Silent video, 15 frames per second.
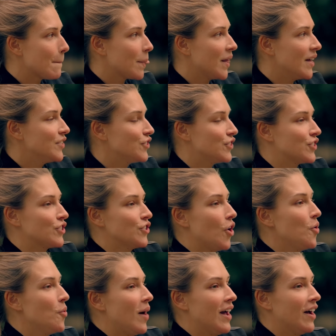there's just
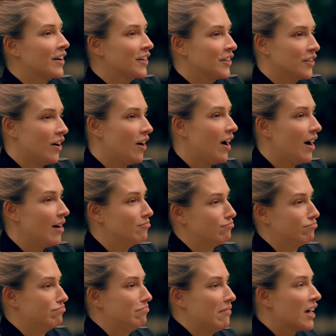no way I could,
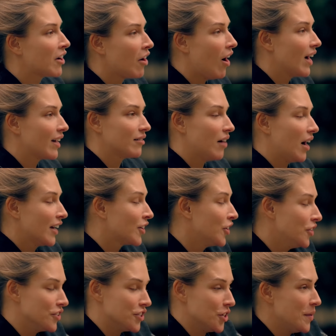I, I, I
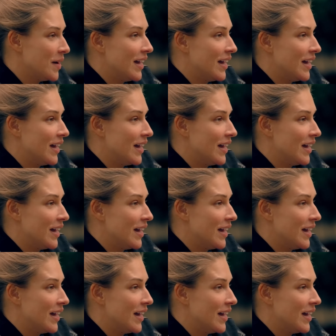couldn't do